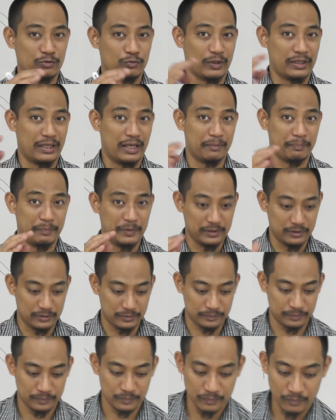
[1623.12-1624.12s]
on what
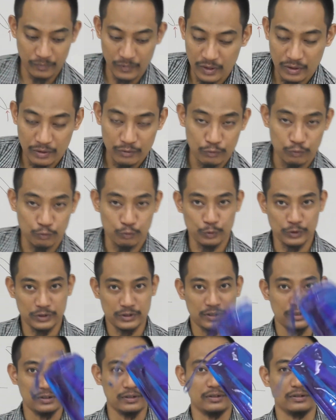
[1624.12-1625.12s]
happened
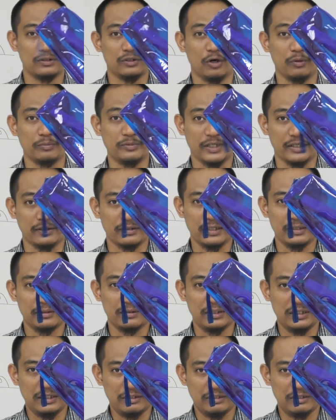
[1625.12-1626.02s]
with the object, right?